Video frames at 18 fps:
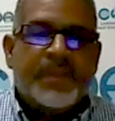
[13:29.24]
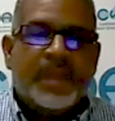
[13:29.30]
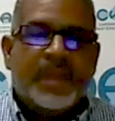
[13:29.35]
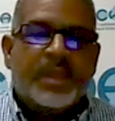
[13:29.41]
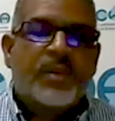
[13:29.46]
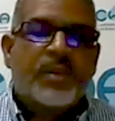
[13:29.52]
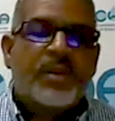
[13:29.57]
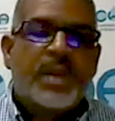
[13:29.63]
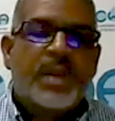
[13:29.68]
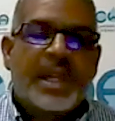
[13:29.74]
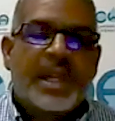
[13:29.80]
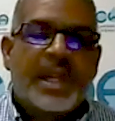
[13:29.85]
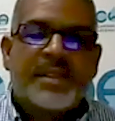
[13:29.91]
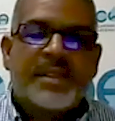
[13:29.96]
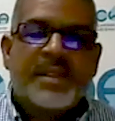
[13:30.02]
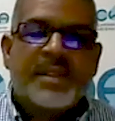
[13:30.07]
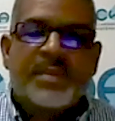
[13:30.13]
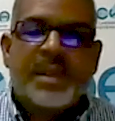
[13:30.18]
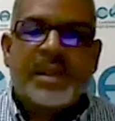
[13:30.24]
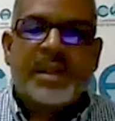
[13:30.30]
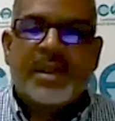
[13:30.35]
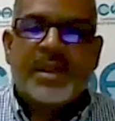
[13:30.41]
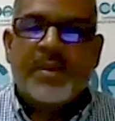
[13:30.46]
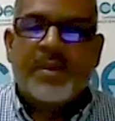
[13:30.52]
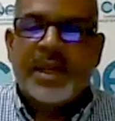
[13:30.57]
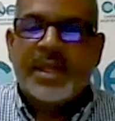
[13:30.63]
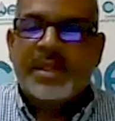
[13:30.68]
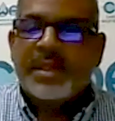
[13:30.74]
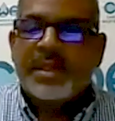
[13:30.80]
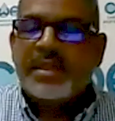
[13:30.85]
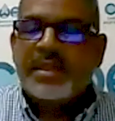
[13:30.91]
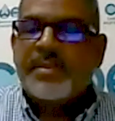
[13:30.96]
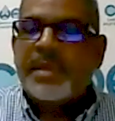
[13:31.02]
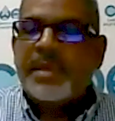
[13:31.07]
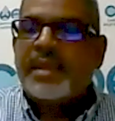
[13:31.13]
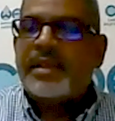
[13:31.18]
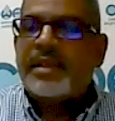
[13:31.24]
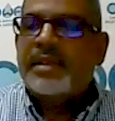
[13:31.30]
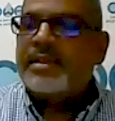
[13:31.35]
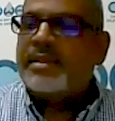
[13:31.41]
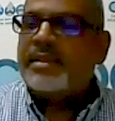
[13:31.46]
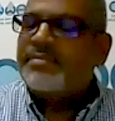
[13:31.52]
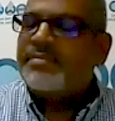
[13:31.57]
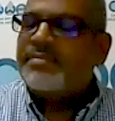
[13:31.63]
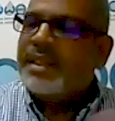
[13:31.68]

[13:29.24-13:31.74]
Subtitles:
No collection of bulky waste in some islands.